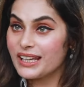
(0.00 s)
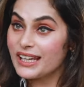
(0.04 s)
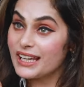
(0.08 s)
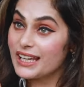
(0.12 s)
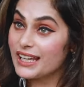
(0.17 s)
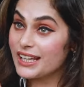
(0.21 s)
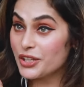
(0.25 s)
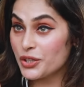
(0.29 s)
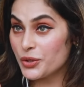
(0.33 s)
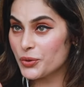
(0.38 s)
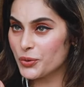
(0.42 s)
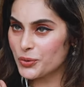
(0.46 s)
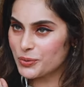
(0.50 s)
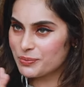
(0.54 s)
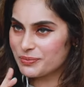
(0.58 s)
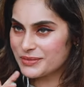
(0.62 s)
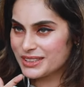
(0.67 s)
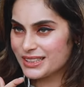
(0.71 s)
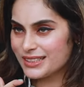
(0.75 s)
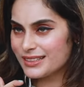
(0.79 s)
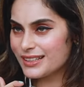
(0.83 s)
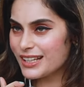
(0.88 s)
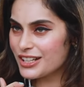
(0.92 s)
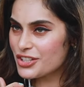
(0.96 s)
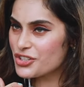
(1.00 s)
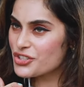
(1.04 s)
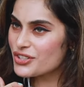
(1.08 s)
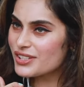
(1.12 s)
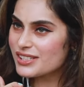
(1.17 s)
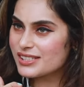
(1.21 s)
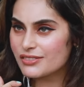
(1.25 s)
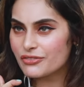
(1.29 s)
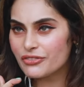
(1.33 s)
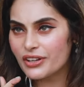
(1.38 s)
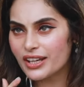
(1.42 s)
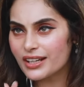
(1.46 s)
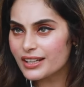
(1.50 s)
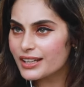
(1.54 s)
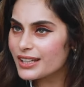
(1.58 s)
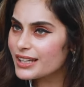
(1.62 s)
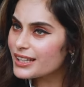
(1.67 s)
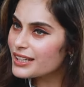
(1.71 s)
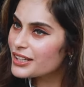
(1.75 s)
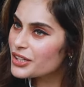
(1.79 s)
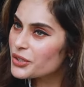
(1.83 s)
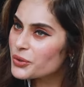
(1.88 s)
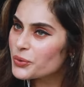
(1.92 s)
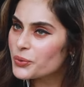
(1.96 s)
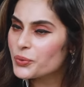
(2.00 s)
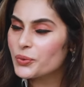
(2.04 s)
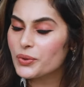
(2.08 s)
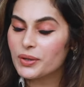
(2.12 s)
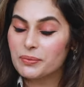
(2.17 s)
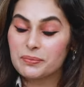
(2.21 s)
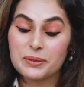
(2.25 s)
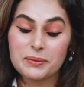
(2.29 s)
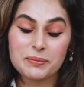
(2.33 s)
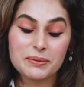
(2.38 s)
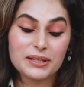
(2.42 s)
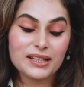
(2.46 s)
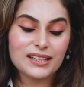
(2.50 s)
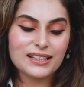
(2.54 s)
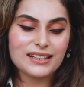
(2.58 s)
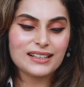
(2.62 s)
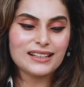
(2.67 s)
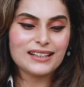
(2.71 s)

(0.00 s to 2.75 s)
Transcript: he knew that she's very new apdi.